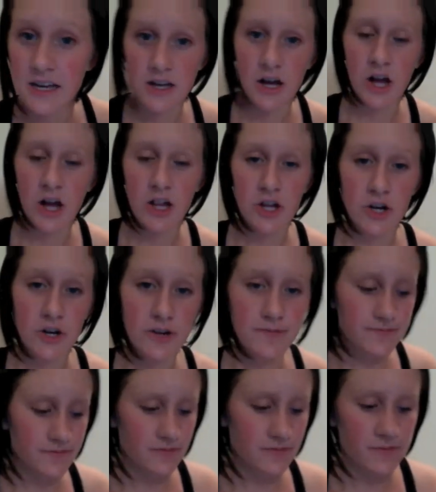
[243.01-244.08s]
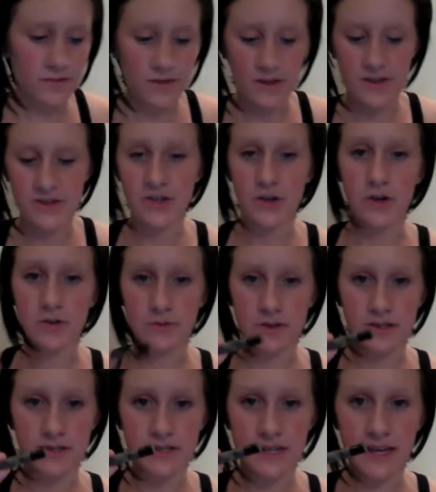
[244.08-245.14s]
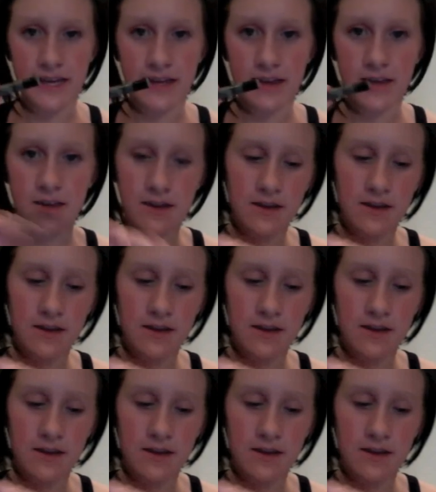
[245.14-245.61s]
color. And so I'm going to take